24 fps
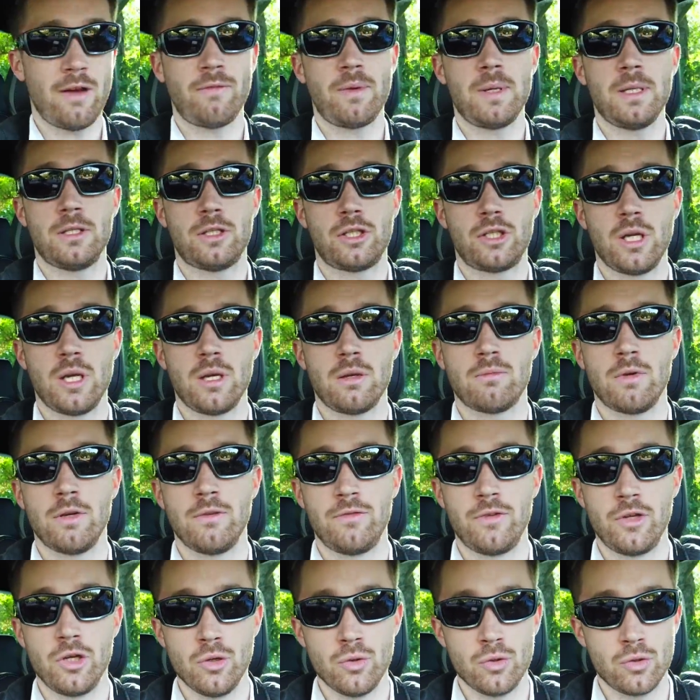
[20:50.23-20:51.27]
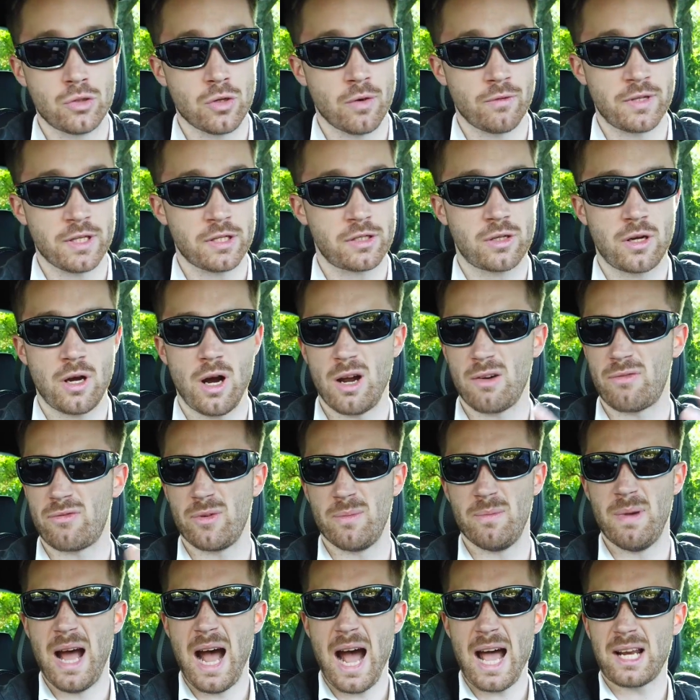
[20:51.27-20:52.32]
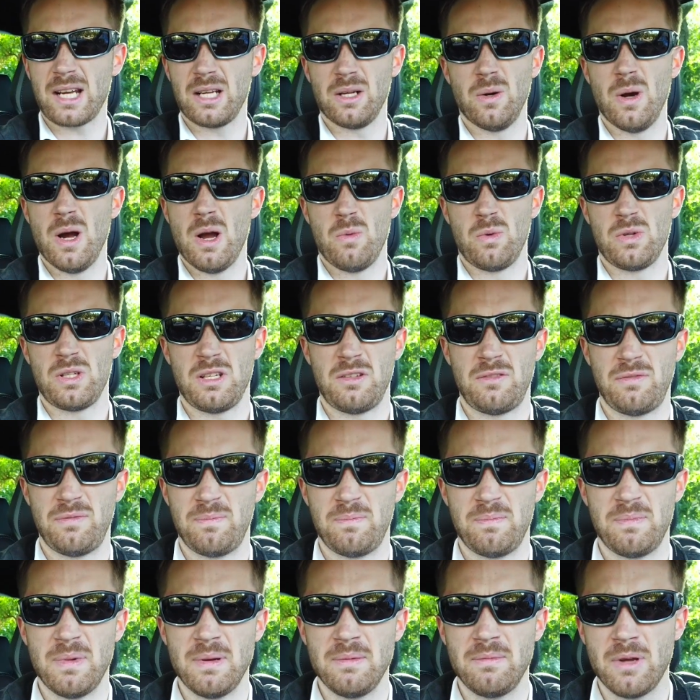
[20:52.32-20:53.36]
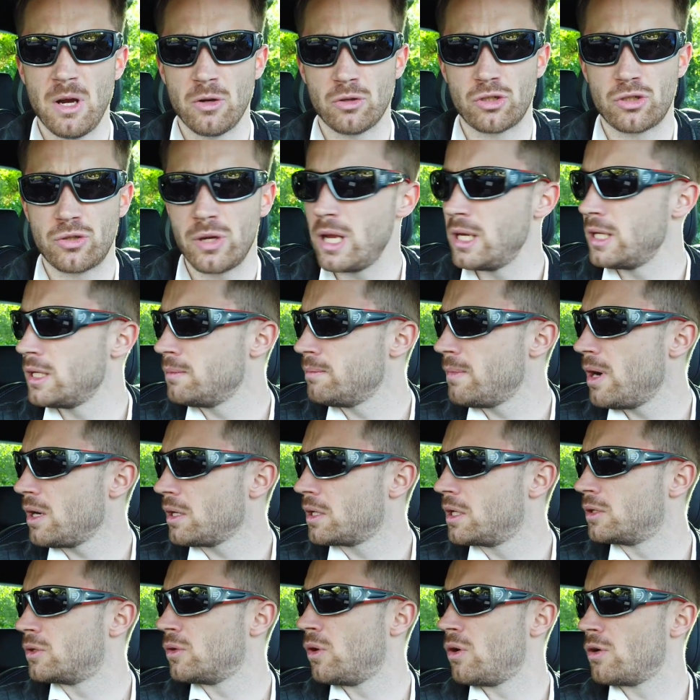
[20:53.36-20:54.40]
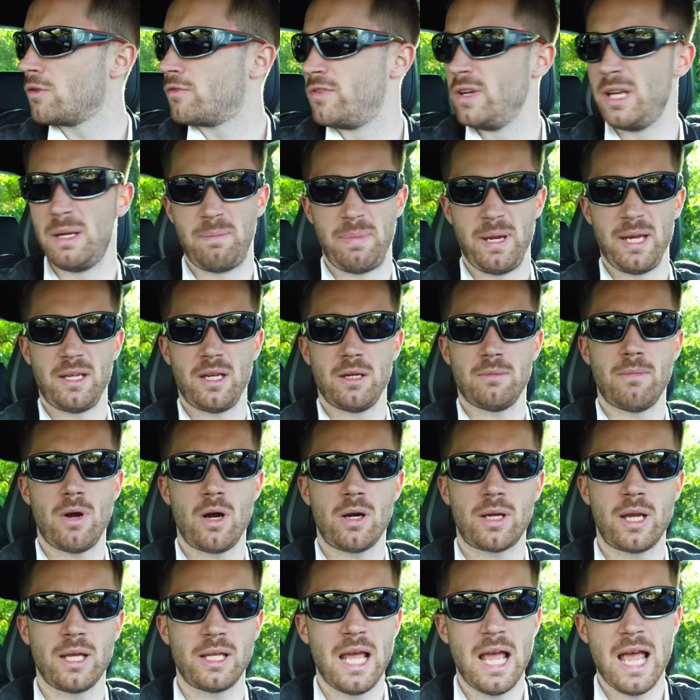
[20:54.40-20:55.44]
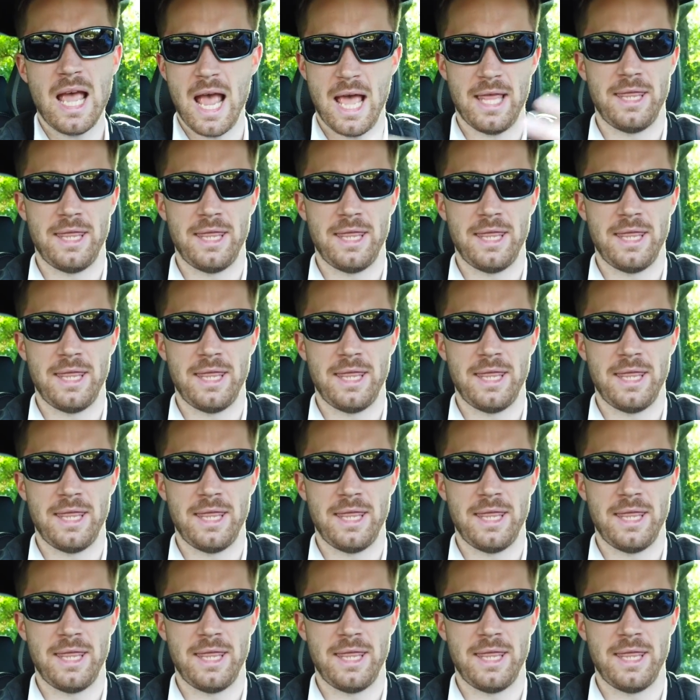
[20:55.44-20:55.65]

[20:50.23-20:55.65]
I've been seeing reviews of this car from, I don't know, was it Australian market or Philippine market,